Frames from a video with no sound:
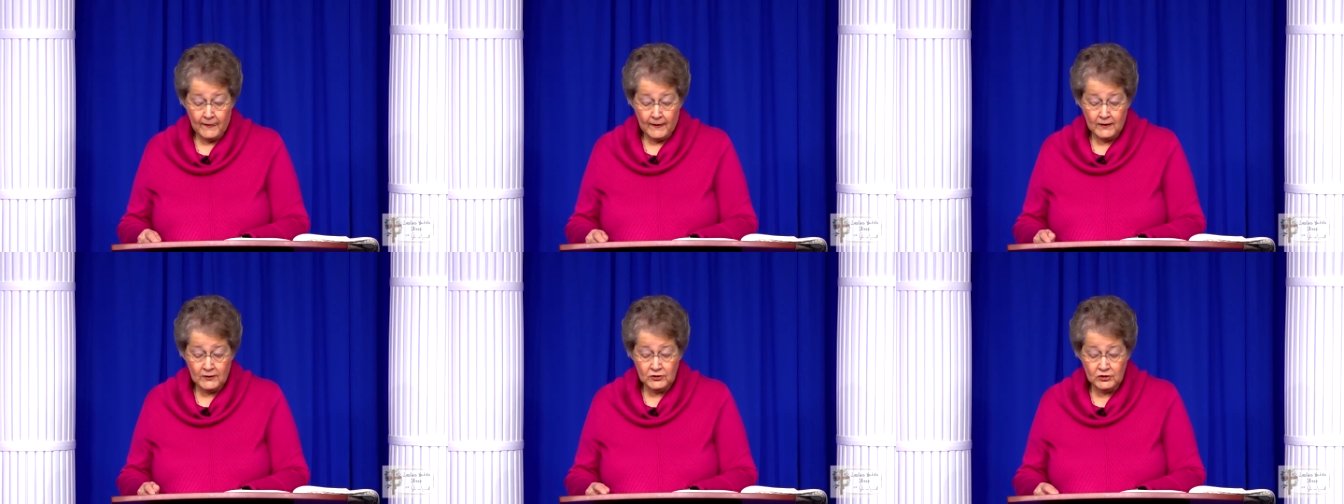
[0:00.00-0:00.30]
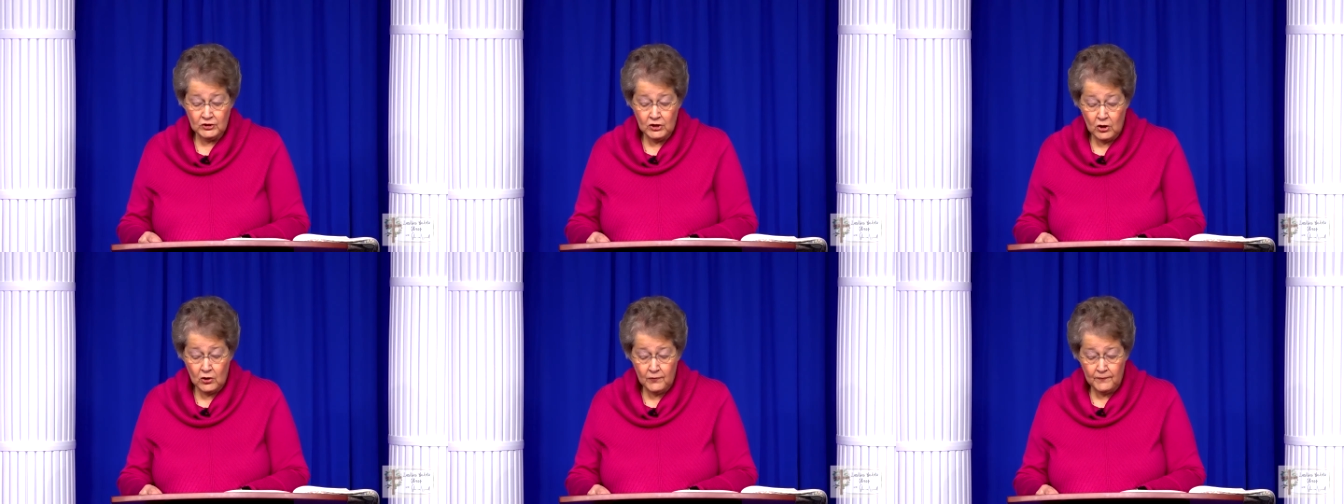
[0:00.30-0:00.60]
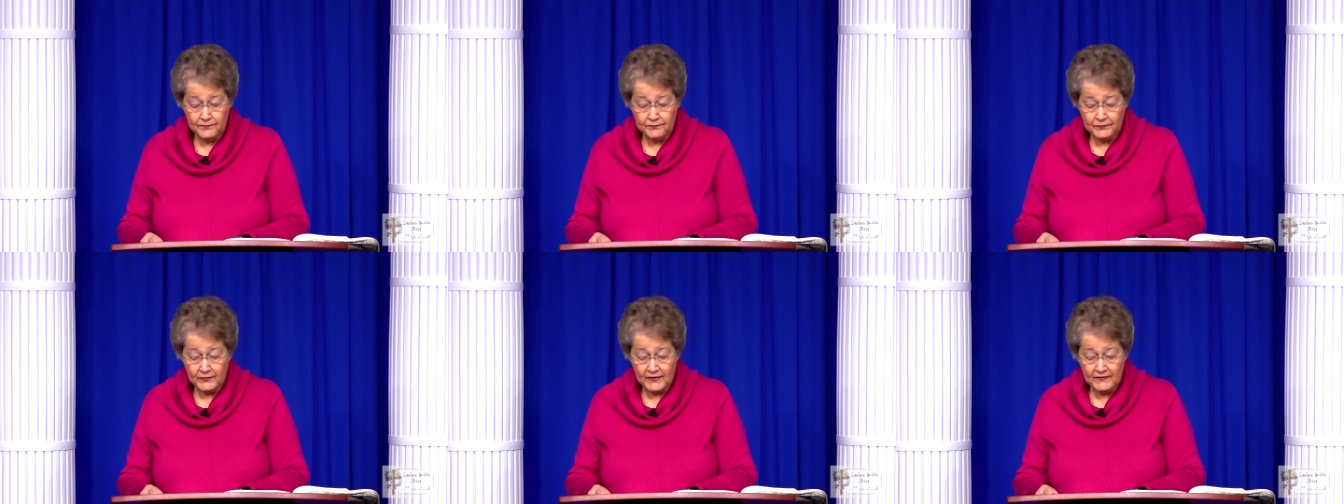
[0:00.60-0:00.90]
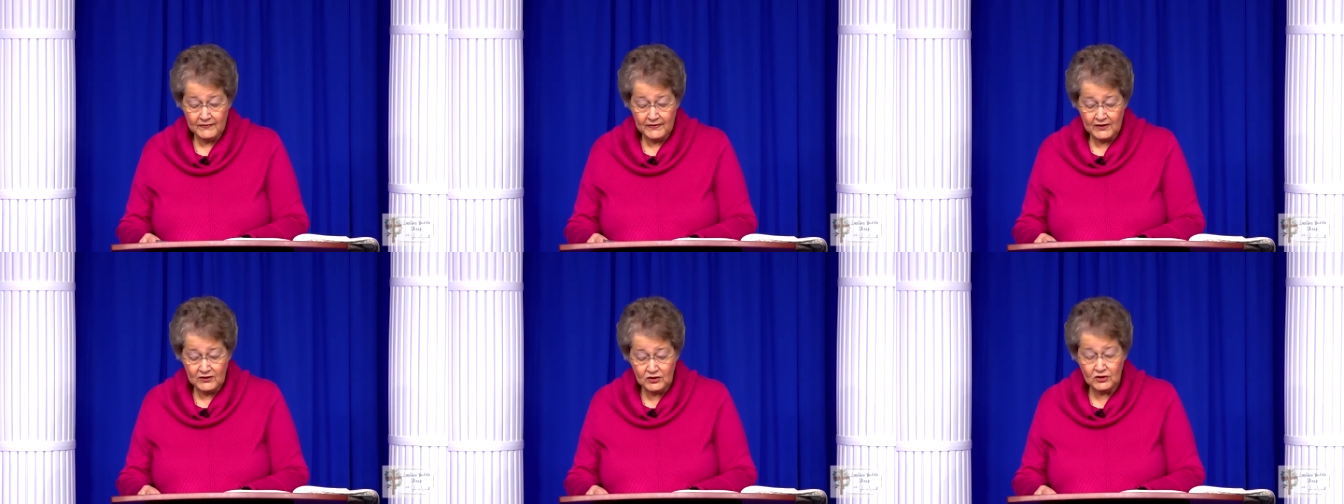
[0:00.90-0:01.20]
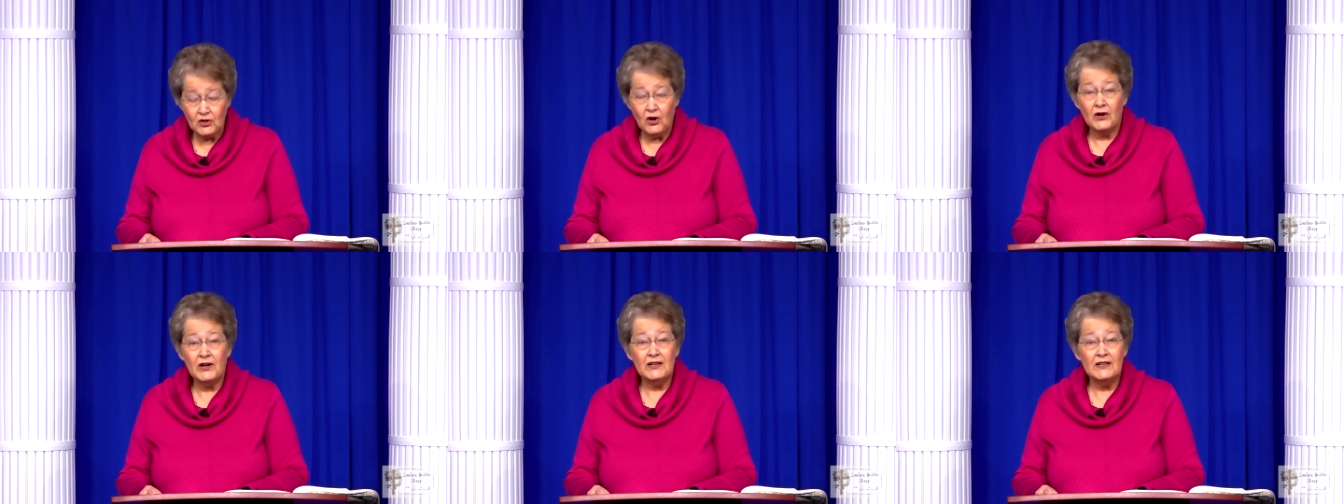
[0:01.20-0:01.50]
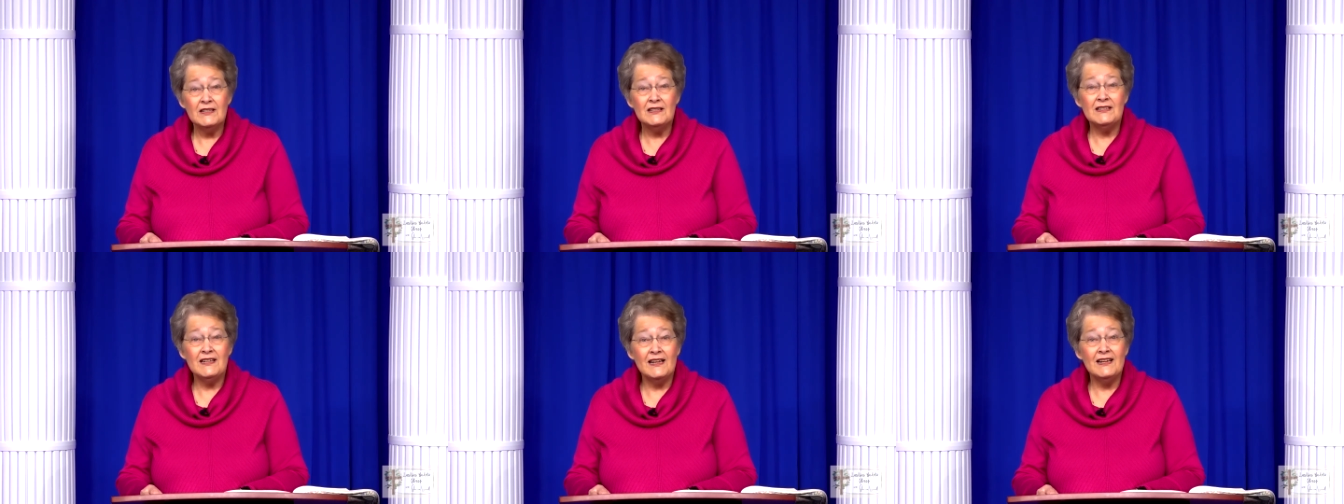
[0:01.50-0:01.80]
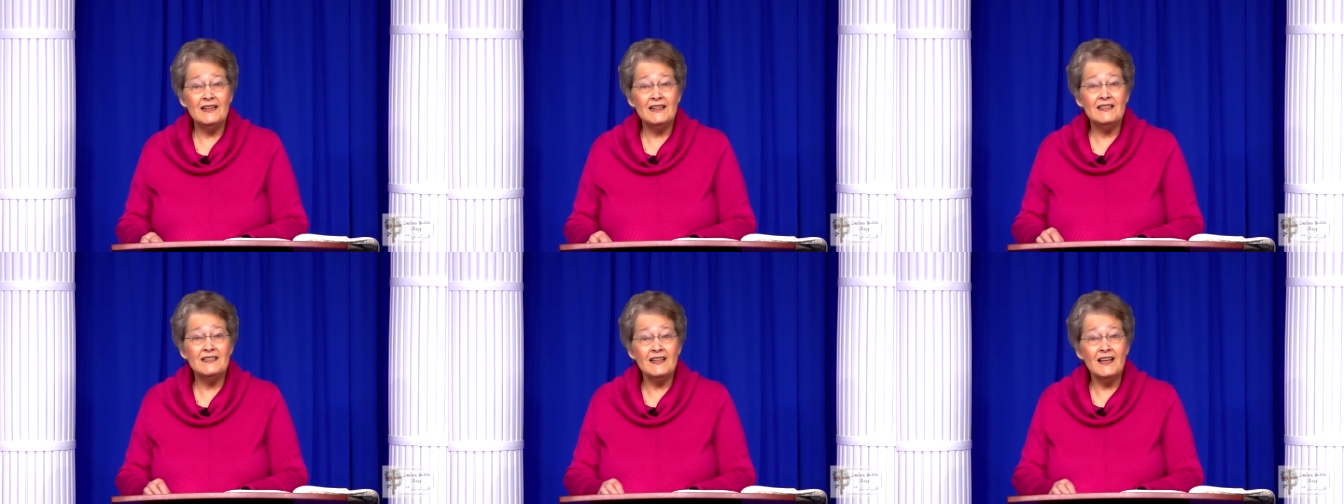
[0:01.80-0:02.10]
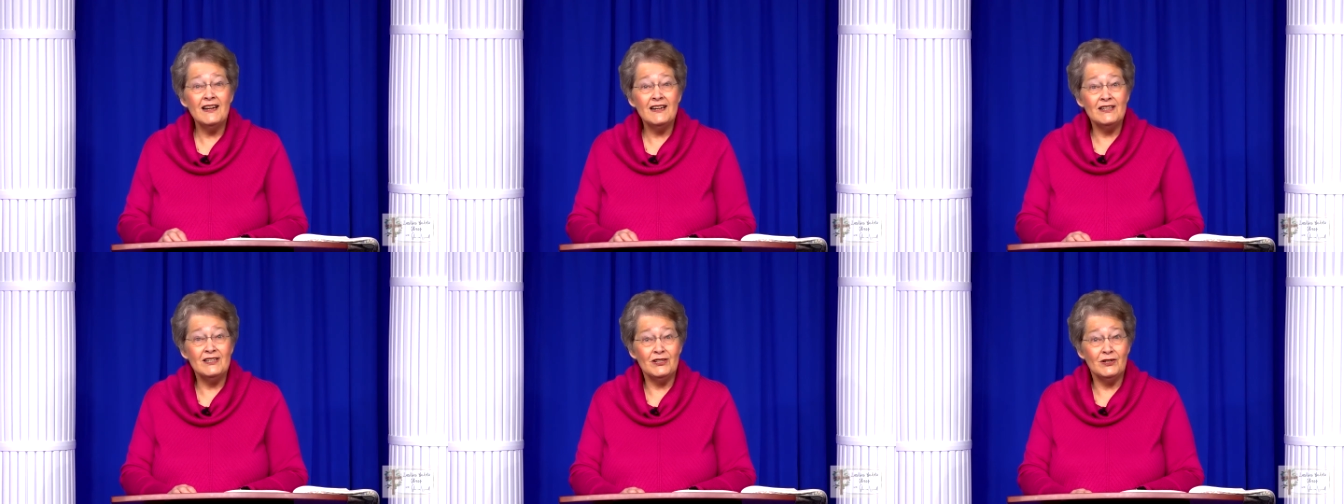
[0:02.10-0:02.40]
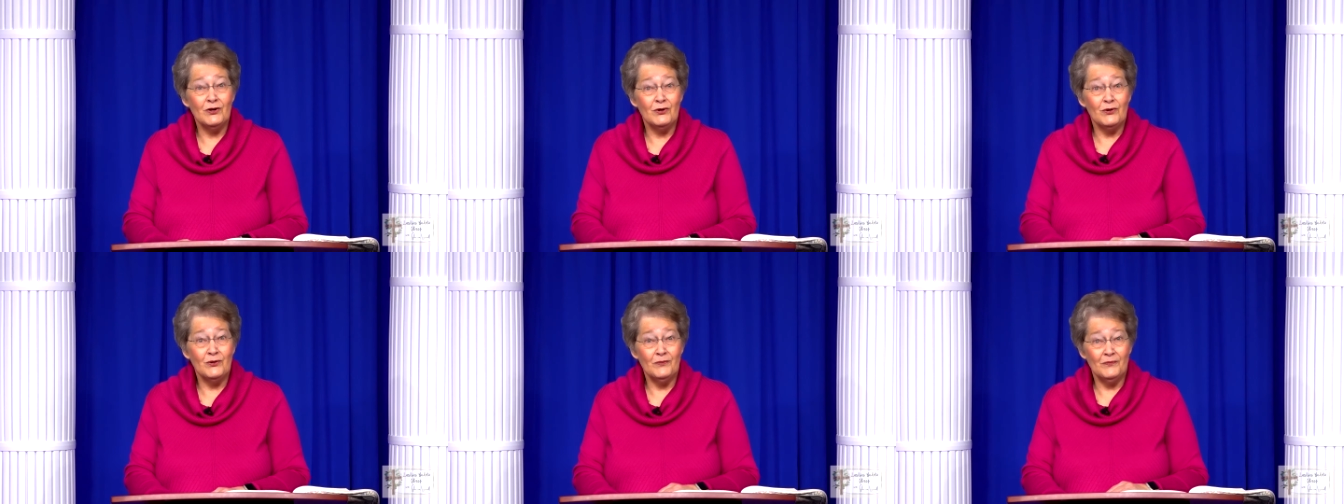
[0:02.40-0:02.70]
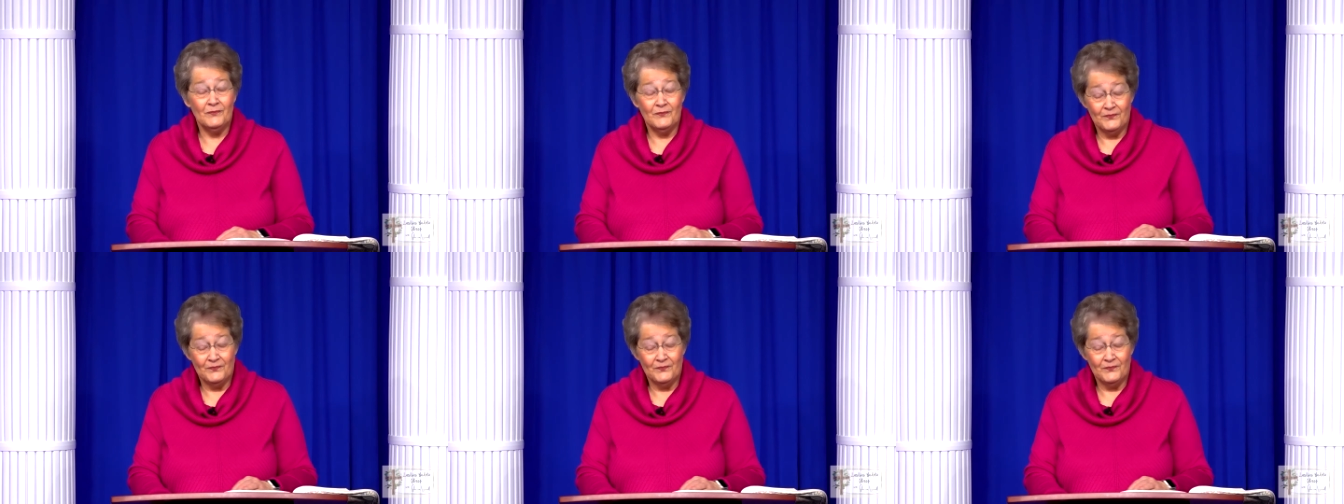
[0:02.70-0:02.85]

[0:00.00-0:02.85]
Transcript: So they started attending Sunday school